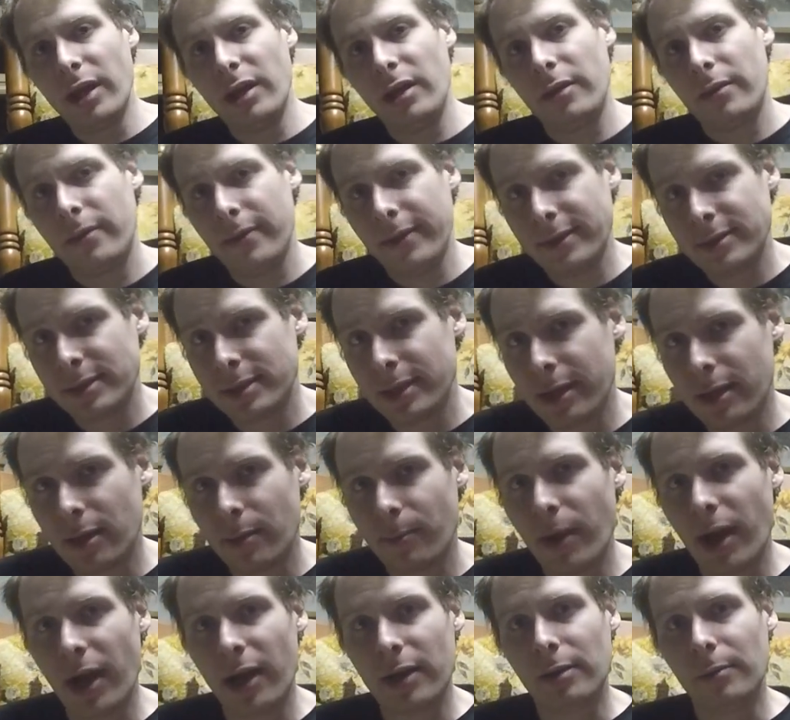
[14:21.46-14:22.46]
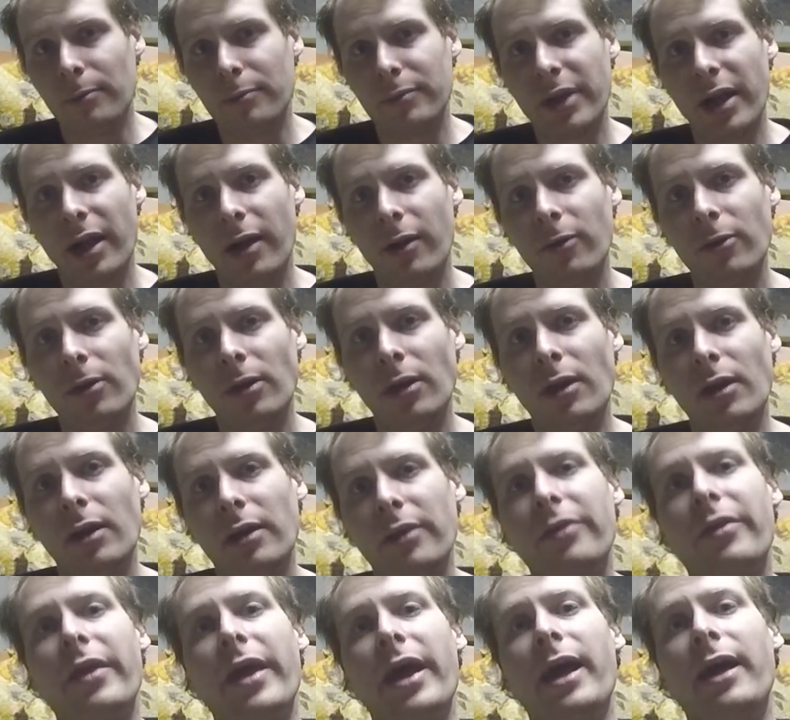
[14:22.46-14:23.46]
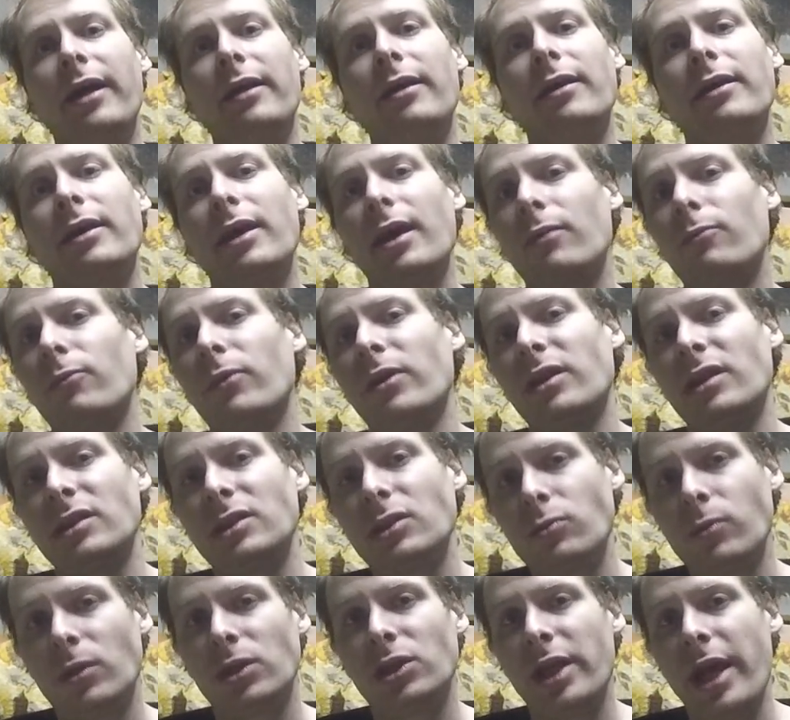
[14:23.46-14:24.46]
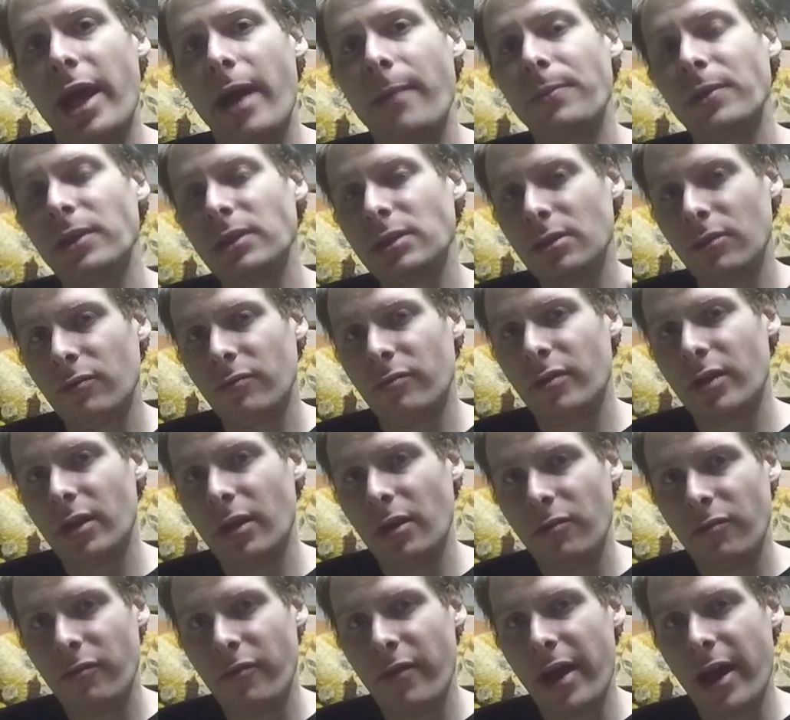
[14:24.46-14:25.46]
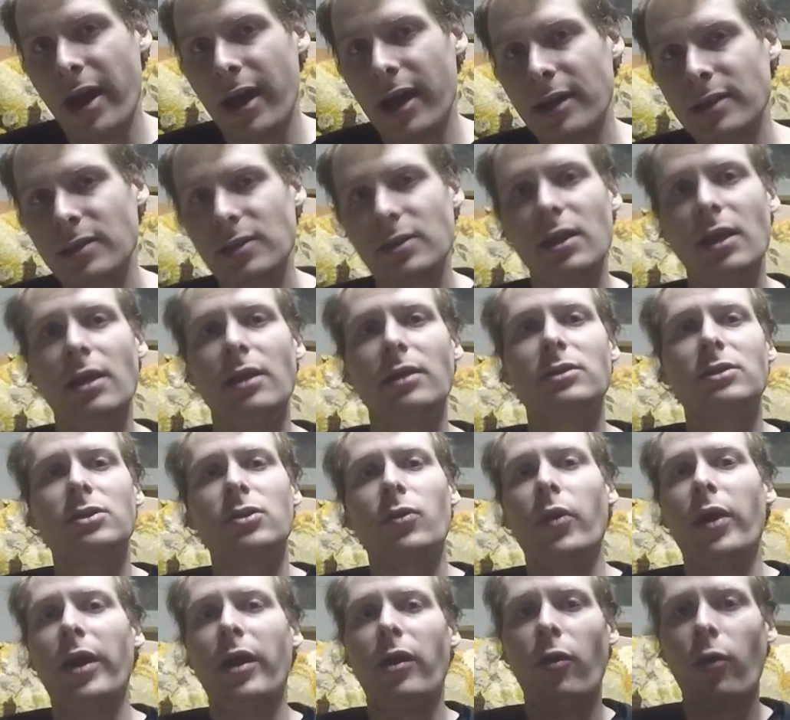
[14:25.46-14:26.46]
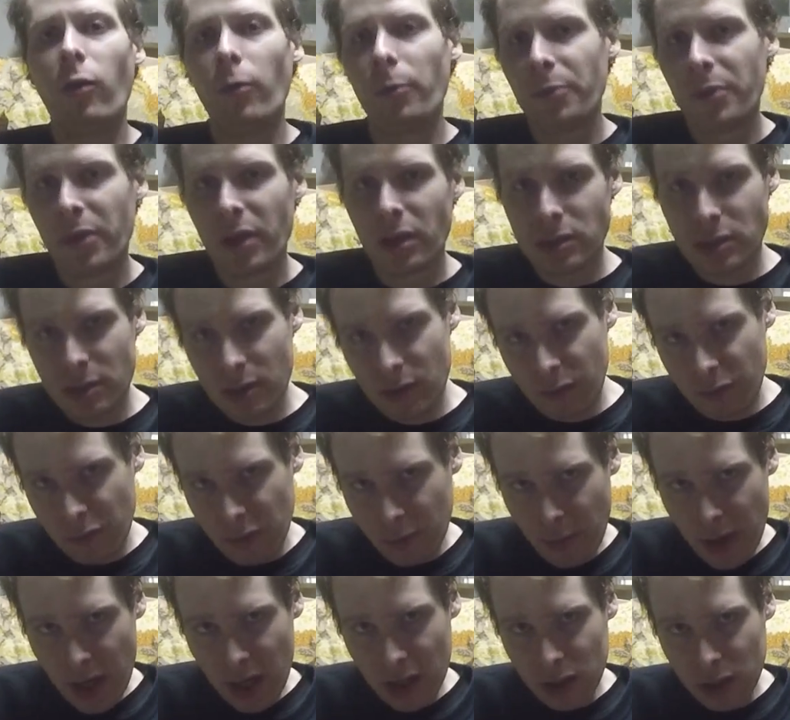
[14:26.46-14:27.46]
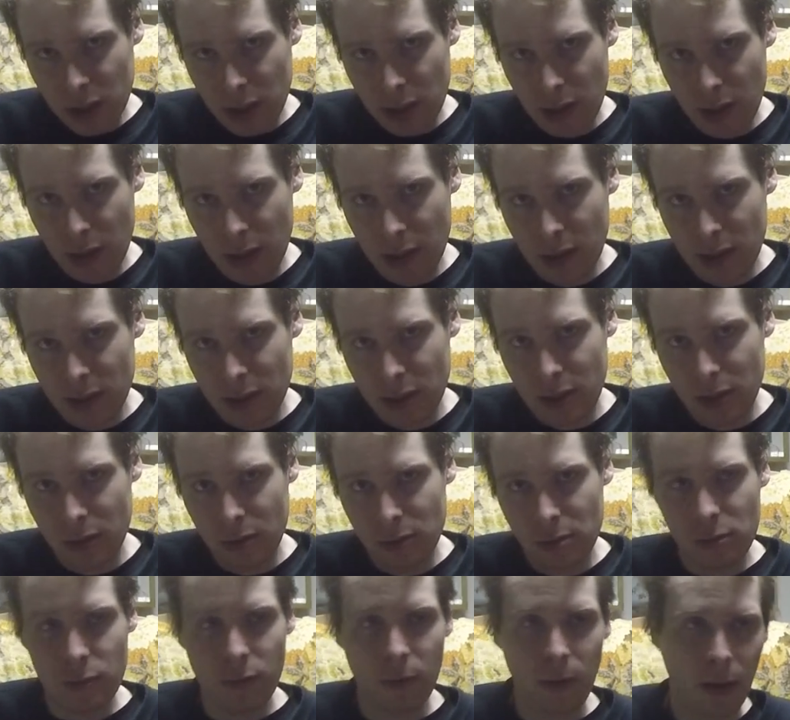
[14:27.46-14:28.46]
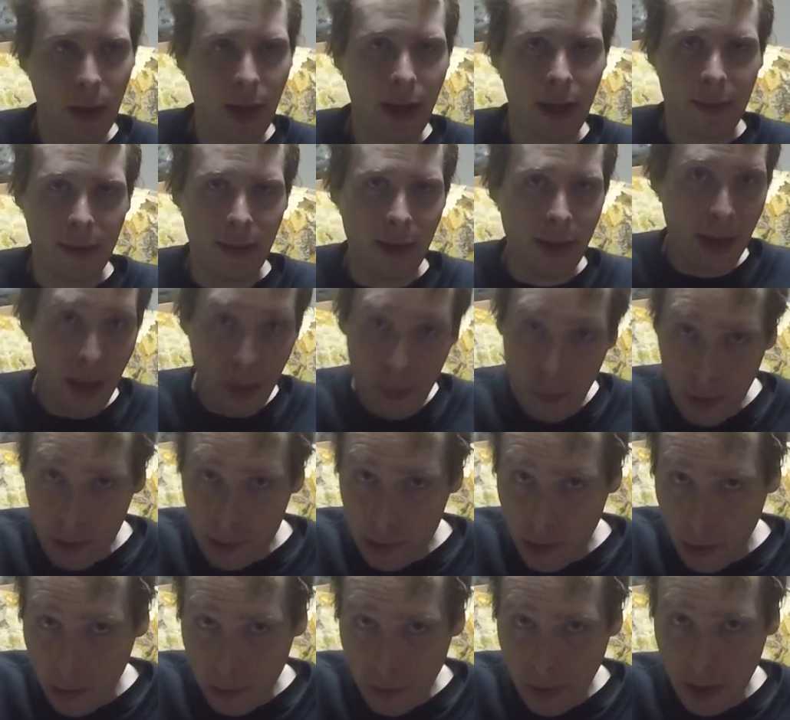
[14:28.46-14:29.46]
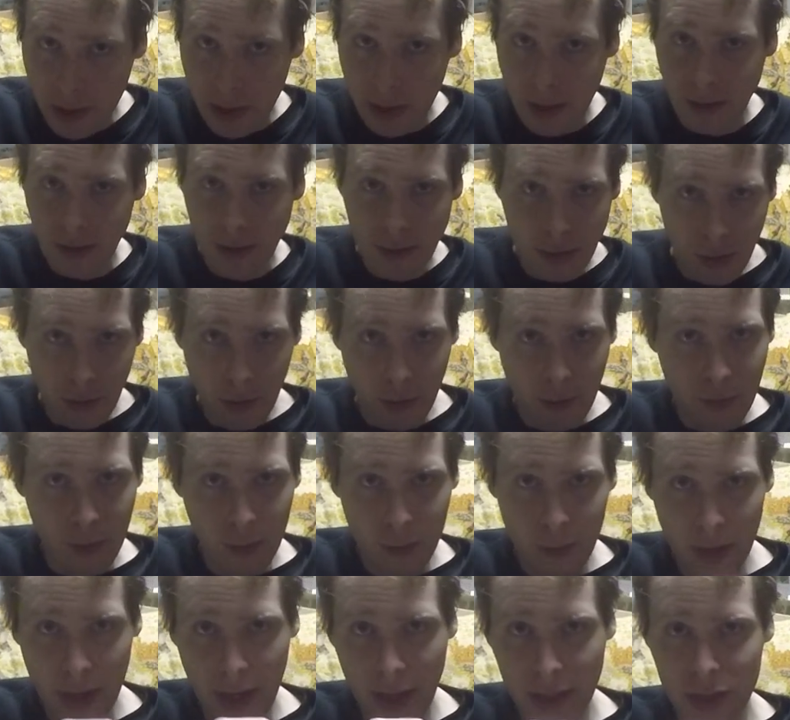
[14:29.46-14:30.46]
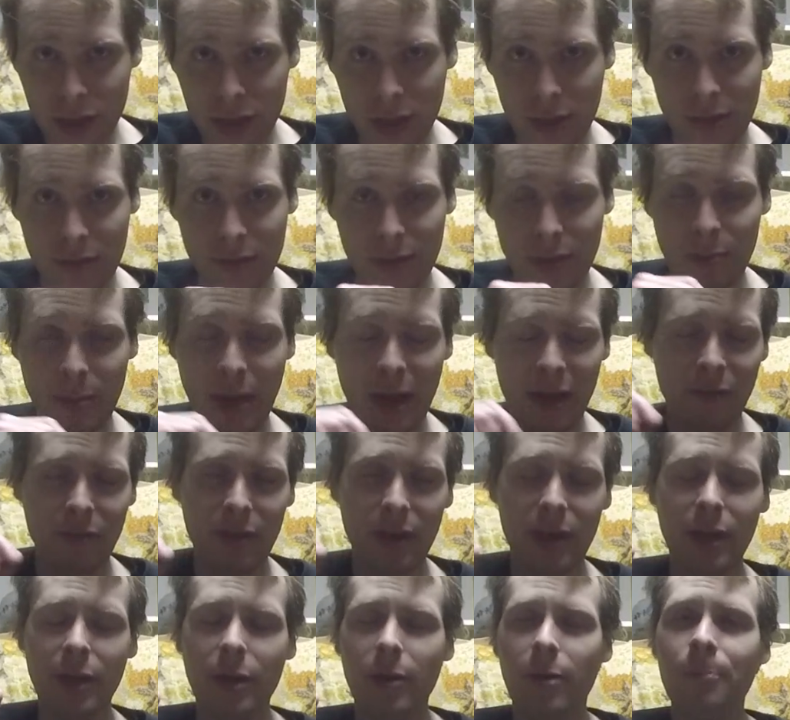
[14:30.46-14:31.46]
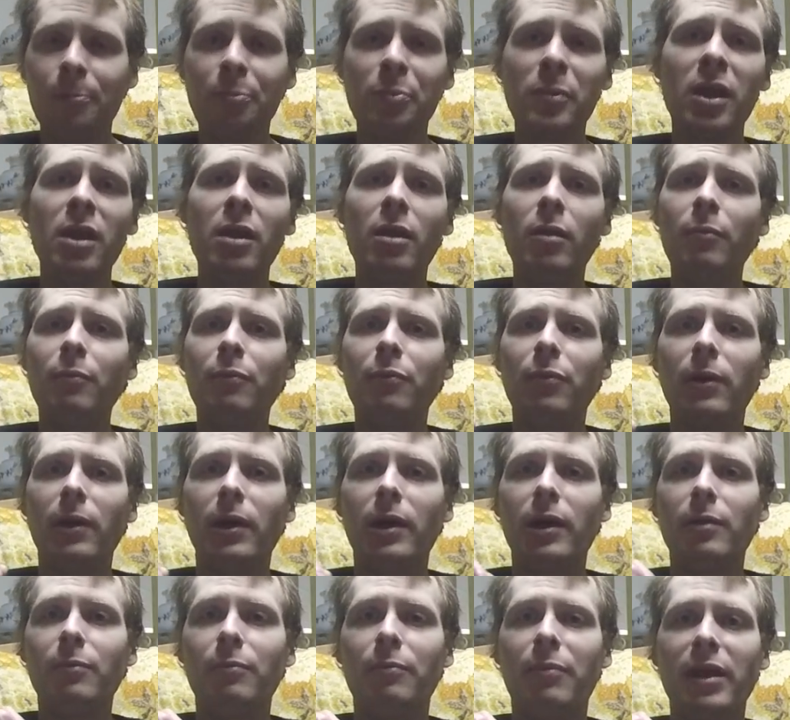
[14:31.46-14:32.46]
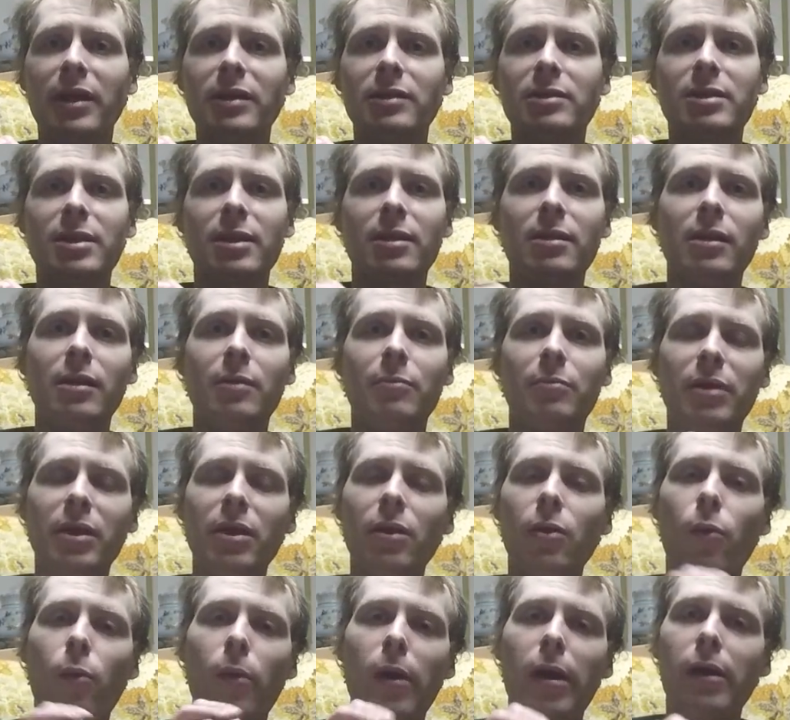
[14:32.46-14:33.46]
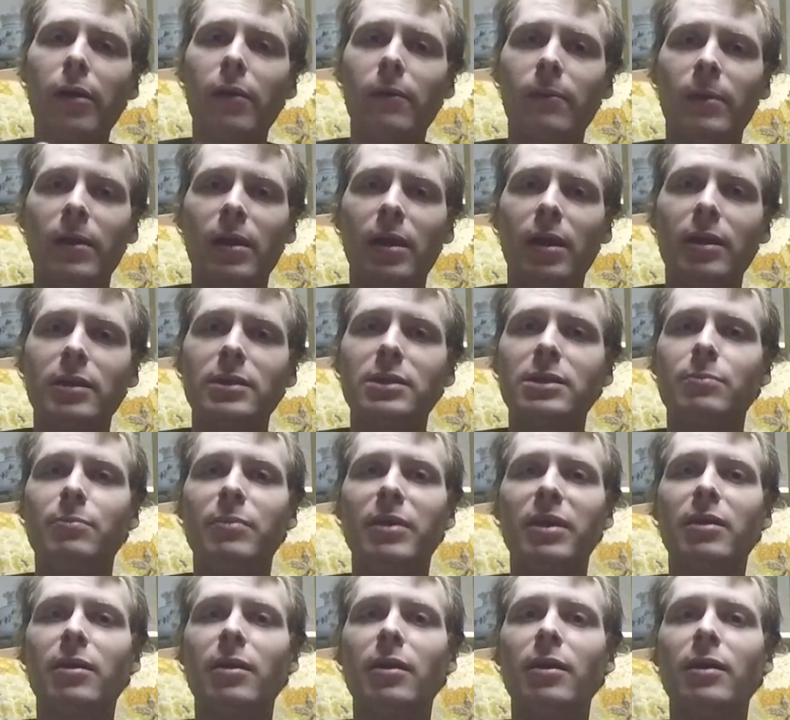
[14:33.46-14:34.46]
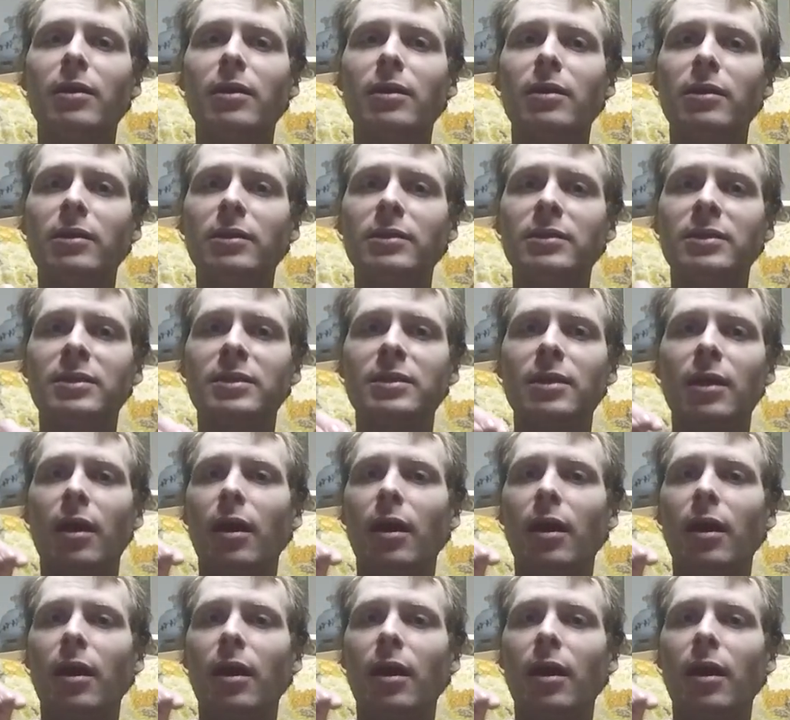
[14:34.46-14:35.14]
things that are bottomed out that, again, when the switch happens, very fast. So I hope this information is useful. I think I went already a little over what I should have in my video, but basically be aware of these, because